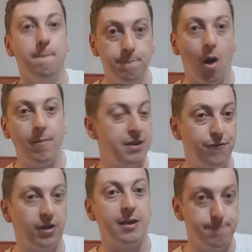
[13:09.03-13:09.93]
Mummy
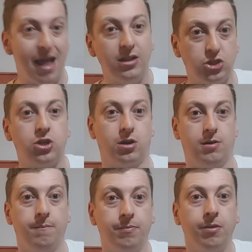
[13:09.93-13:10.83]
fucking Meltzer,
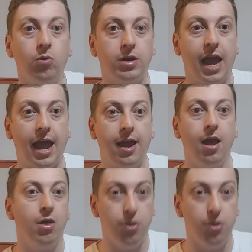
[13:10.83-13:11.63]
okay?